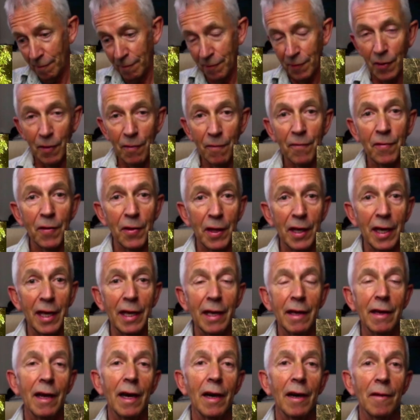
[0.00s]
for
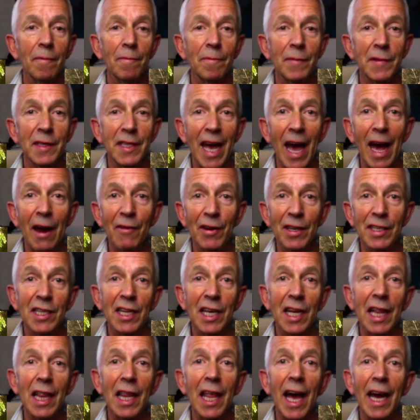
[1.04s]
the dairy
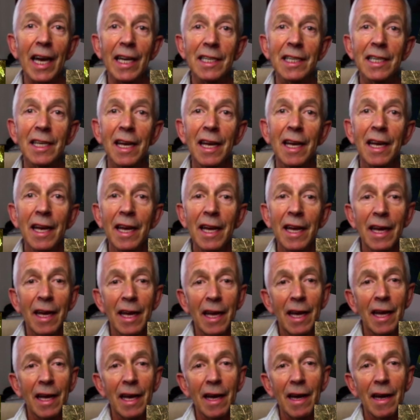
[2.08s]
to collect
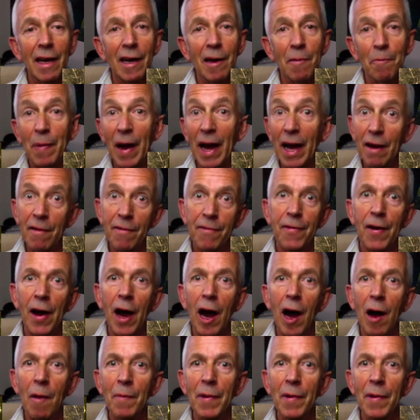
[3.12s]
by a
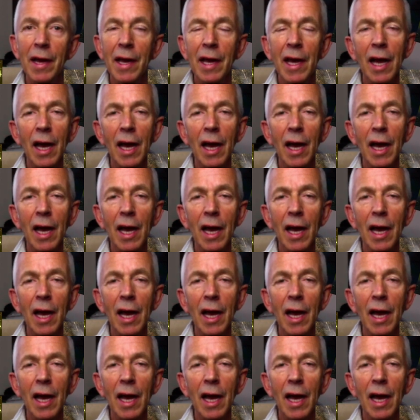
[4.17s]
farm.